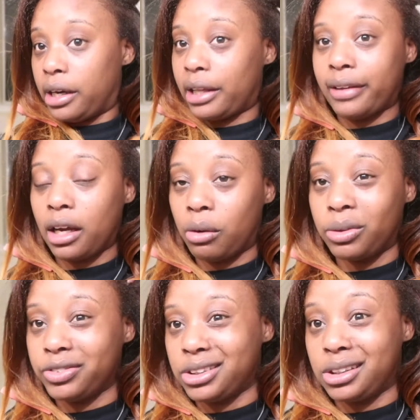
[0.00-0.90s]
And I think I
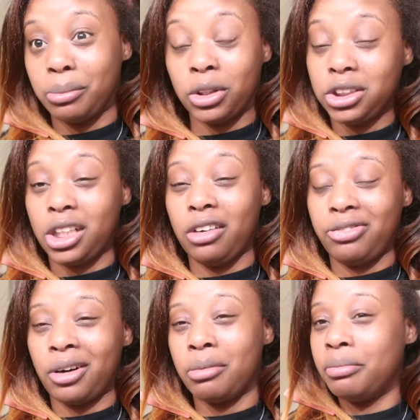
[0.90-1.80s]
went to Monché
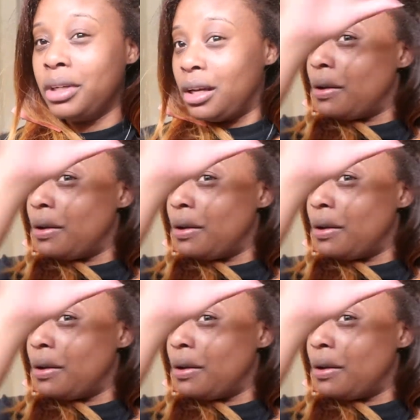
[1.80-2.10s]
from